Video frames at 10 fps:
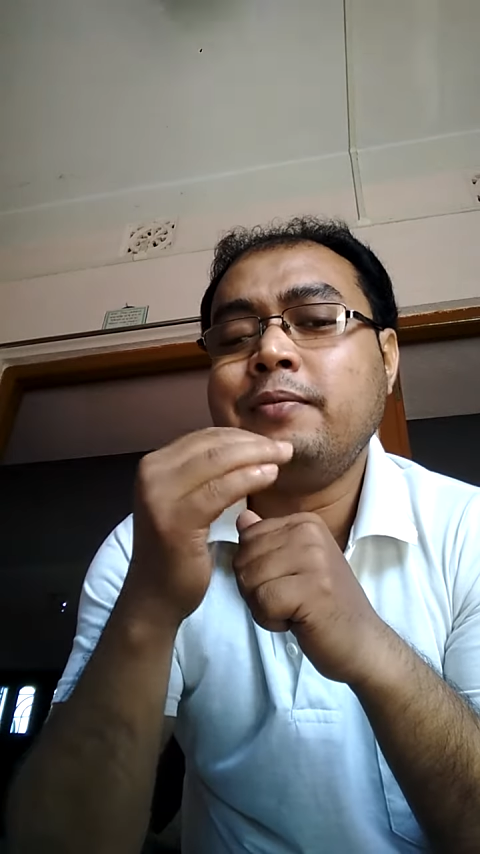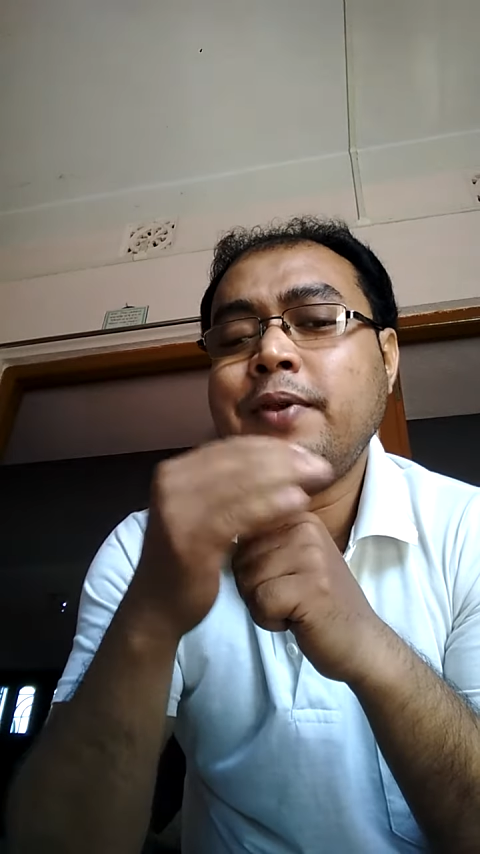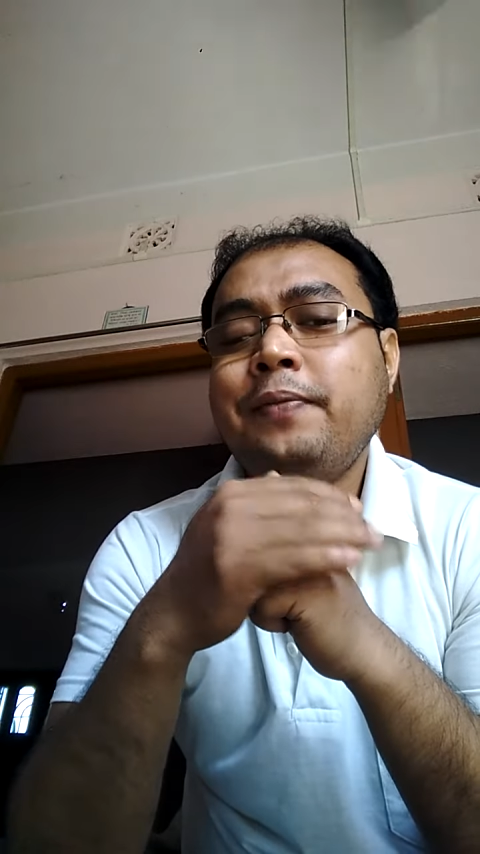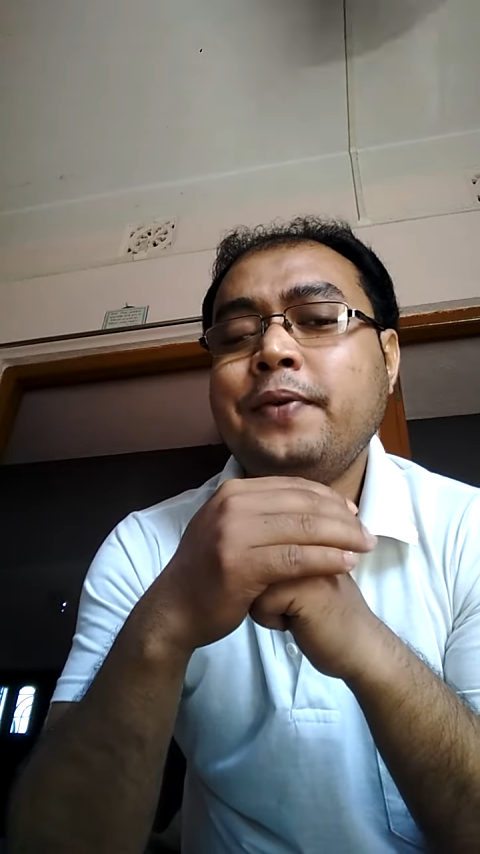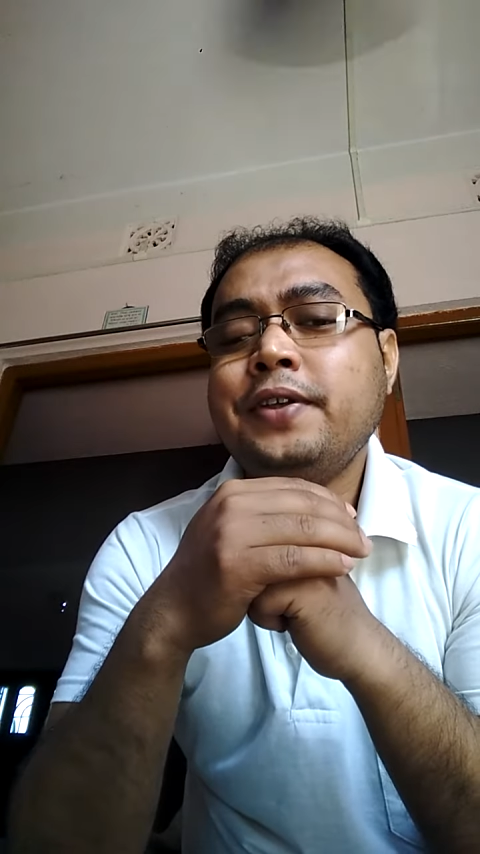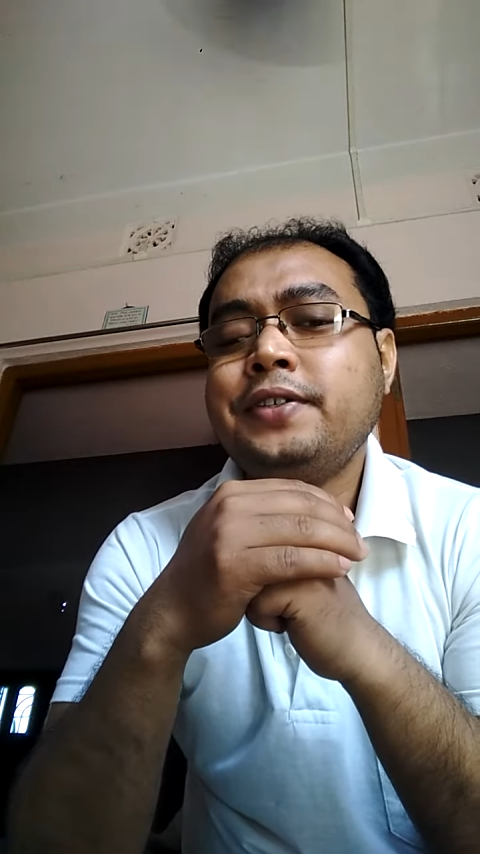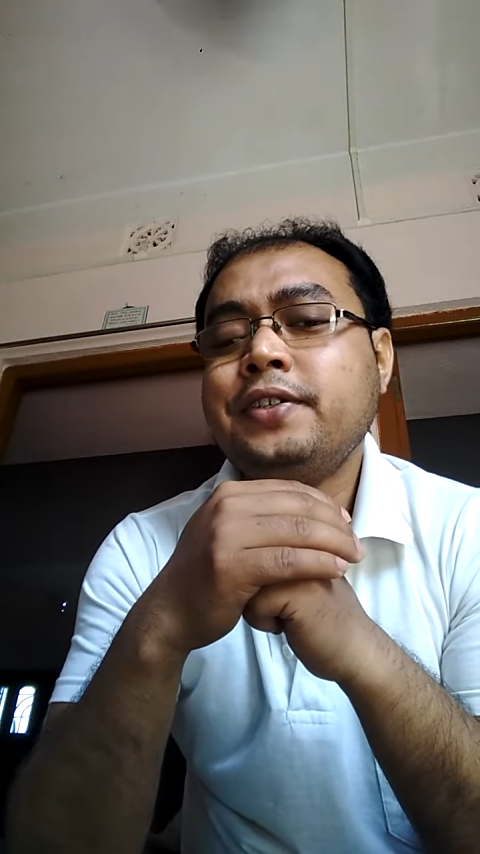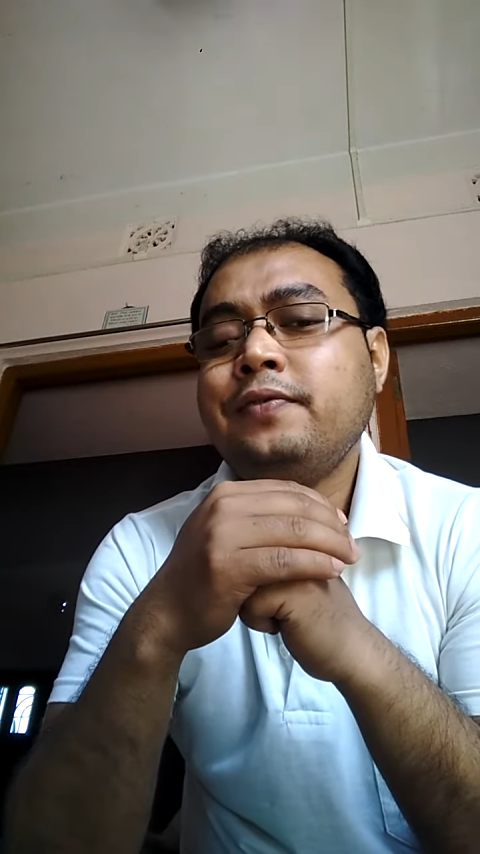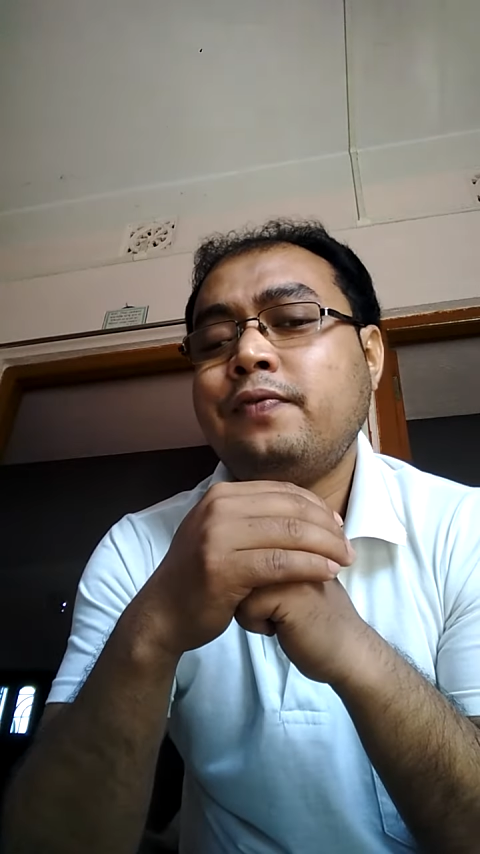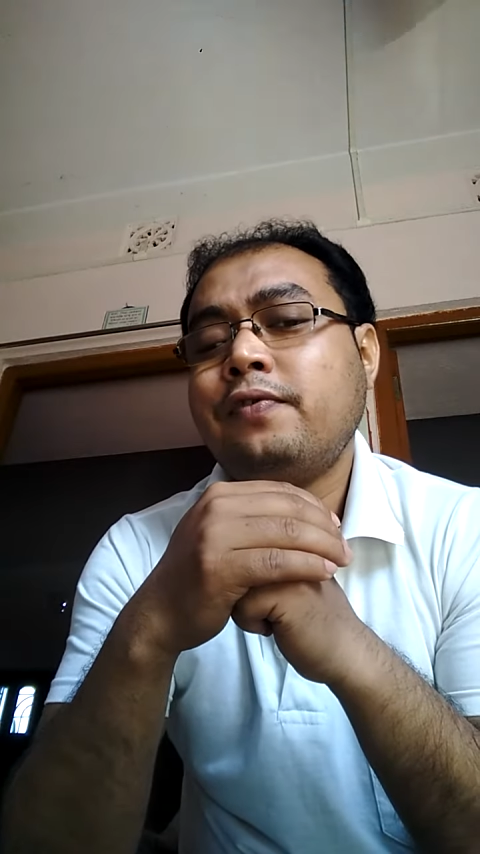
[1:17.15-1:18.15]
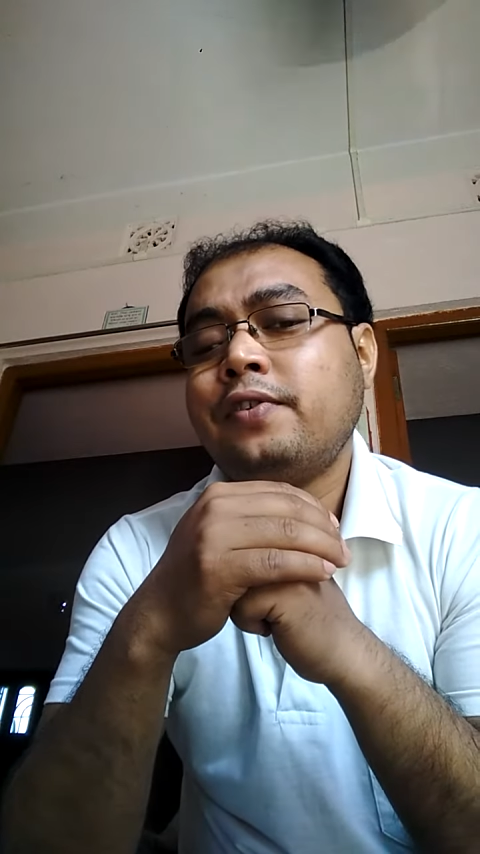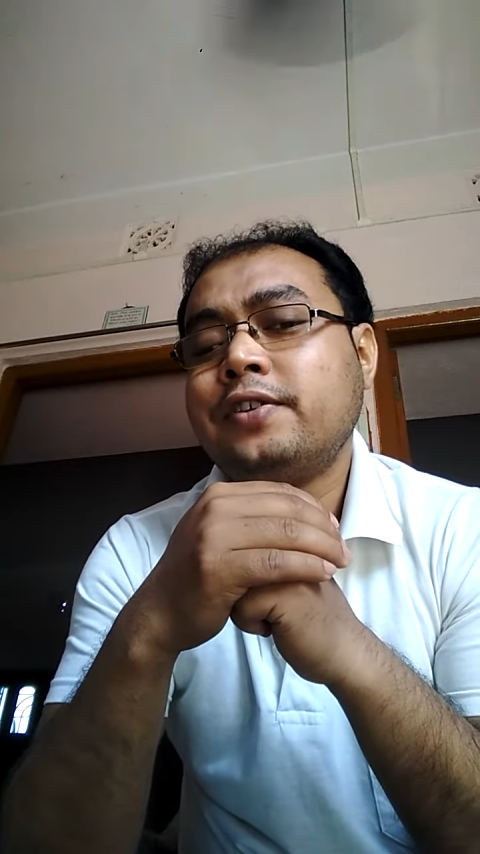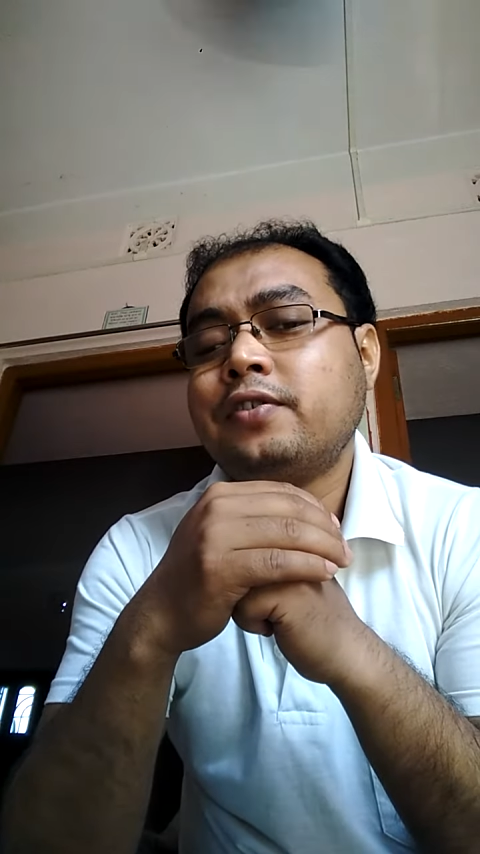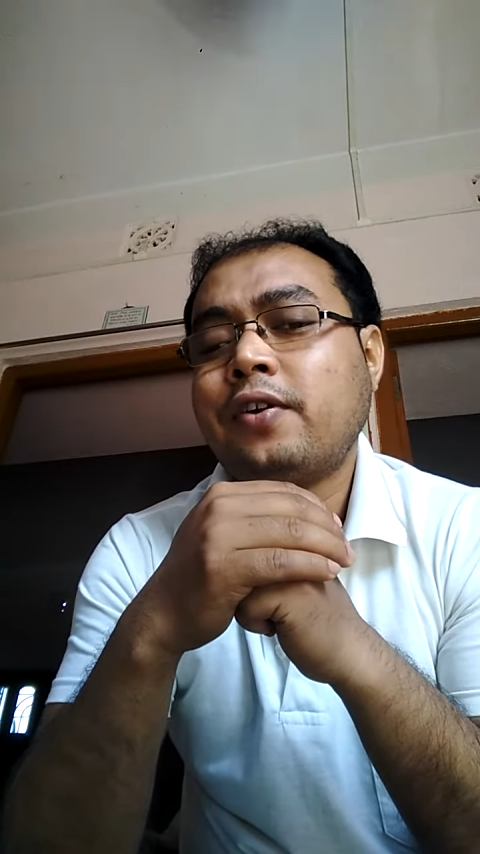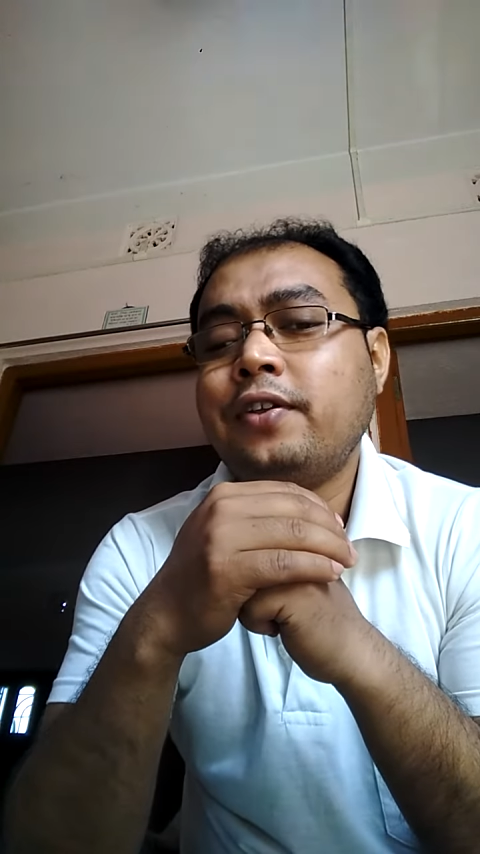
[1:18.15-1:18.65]
preparation,
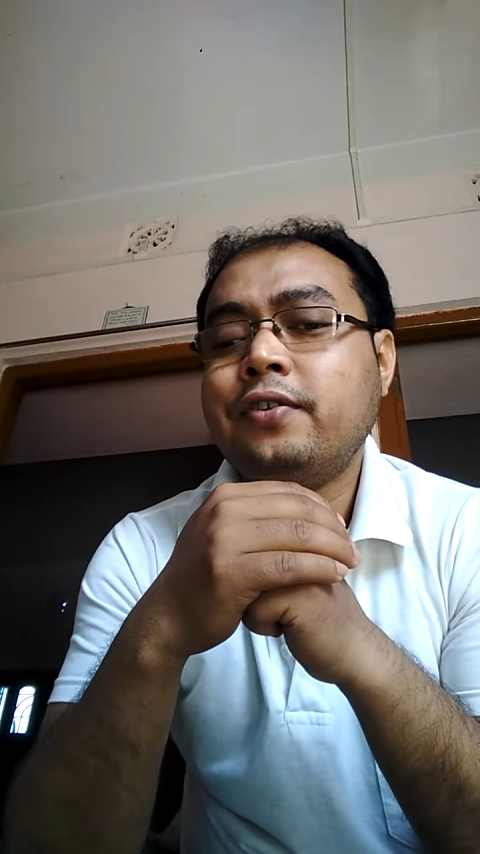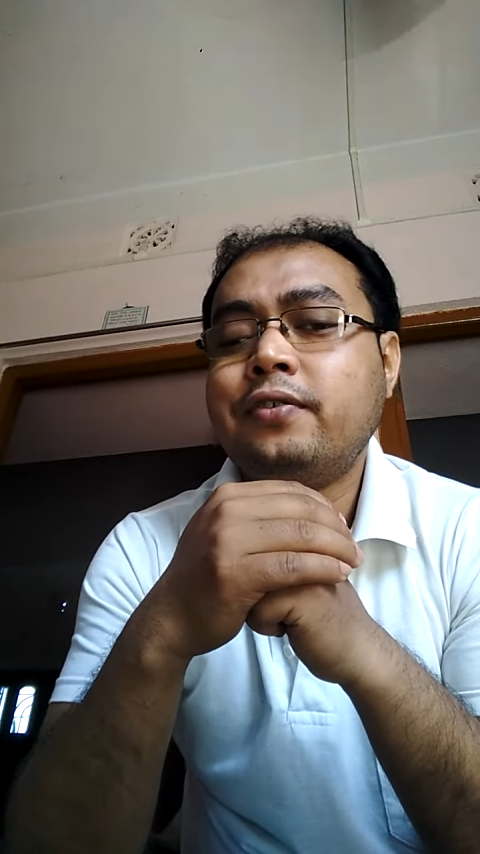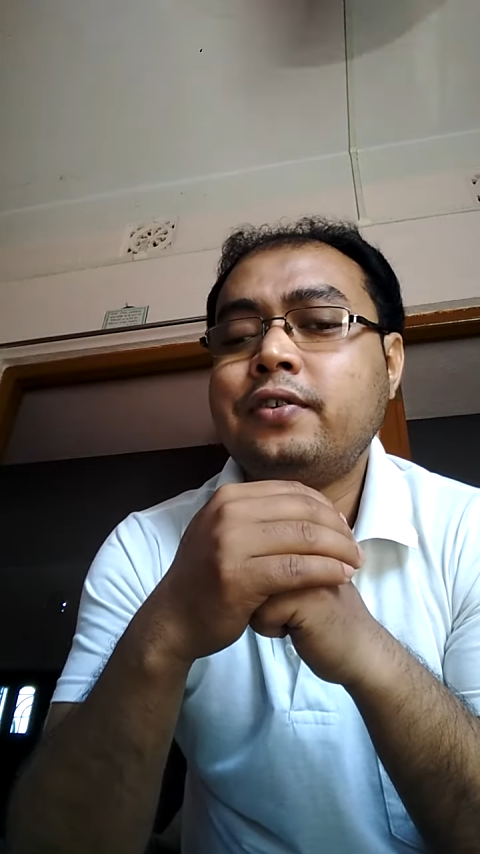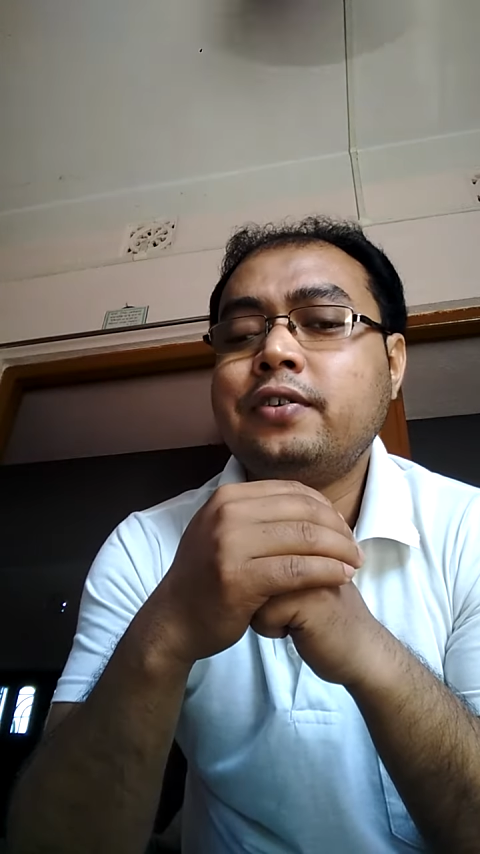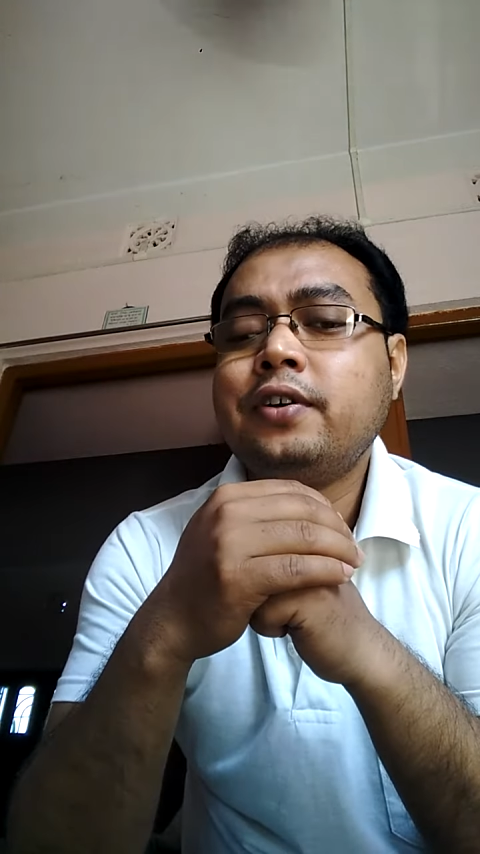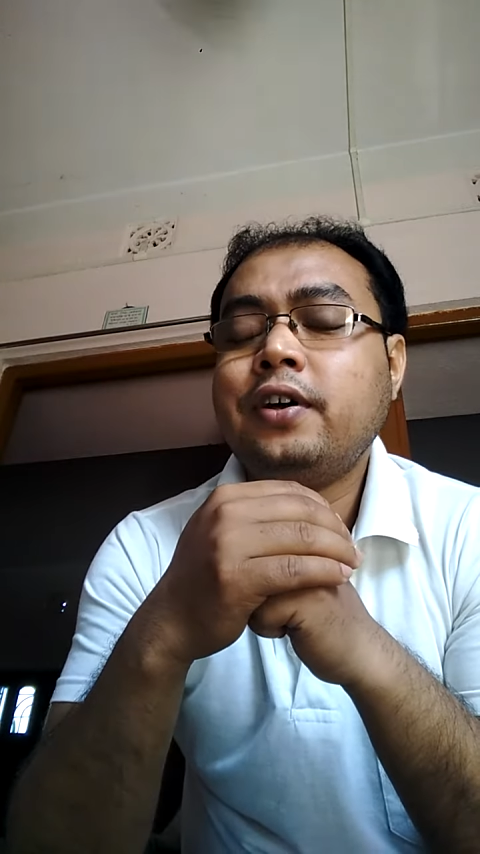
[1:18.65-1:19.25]
focus on your